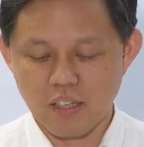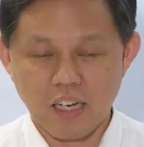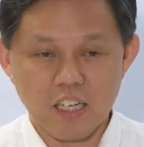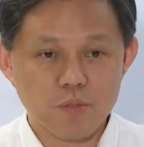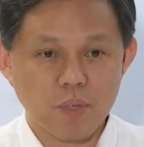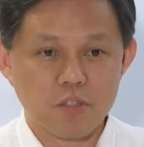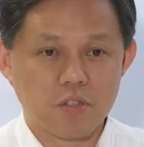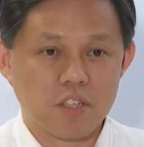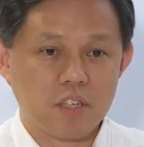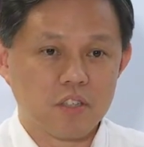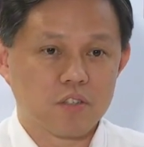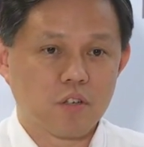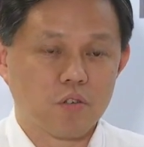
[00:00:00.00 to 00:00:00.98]
especially
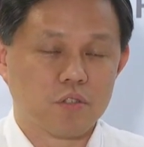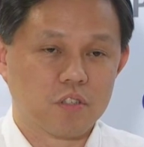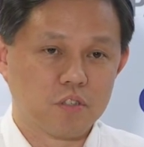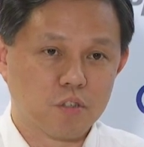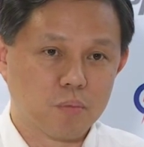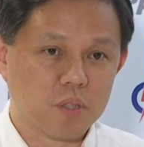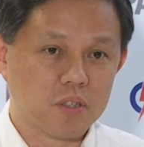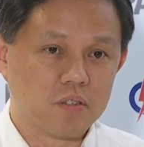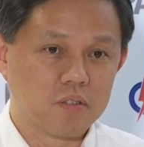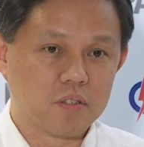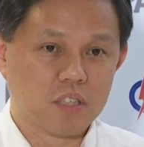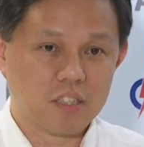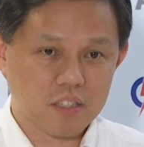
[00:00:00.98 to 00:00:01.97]
his considerable
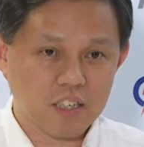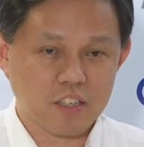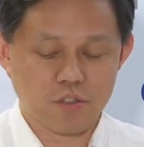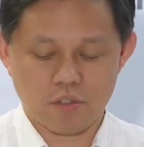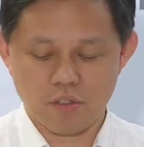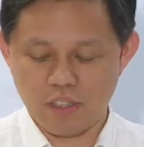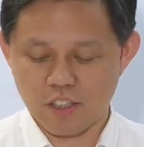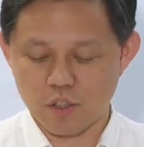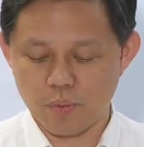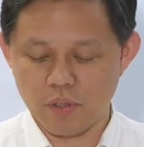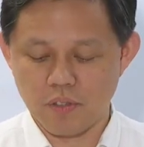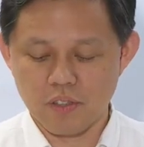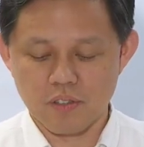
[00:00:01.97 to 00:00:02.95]
international
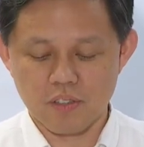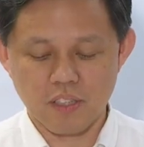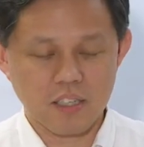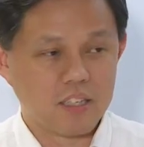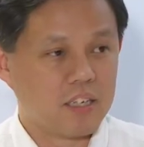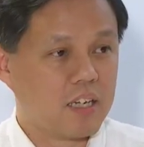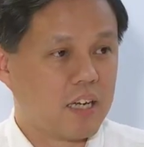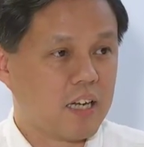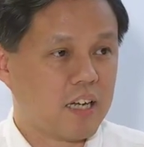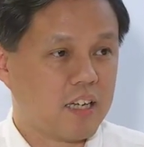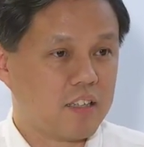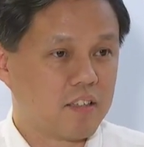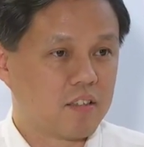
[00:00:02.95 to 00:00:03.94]
experience
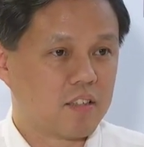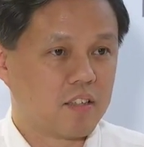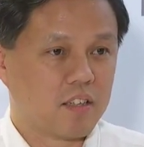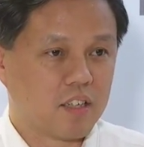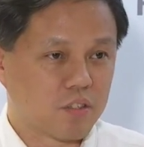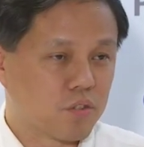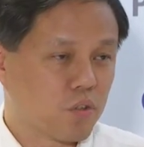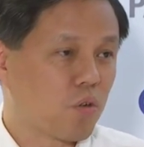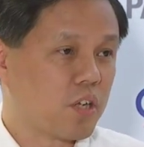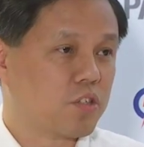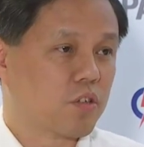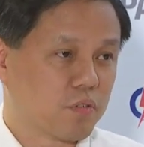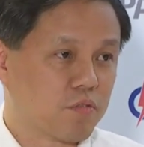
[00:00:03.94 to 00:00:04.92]
and his
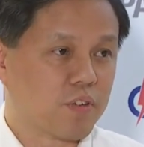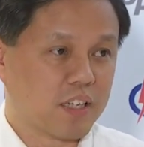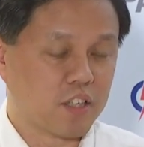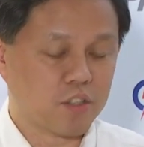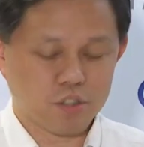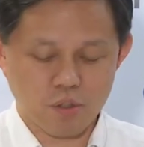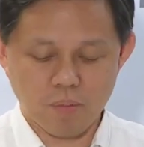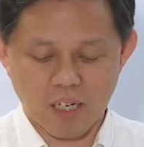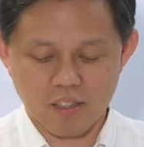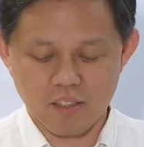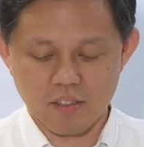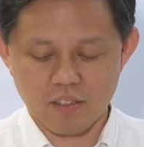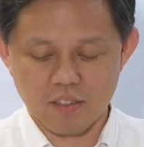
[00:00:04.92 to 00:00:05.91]
knowledge of the financial
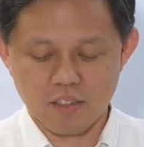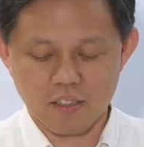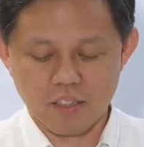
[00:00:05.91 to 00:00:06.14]
markets.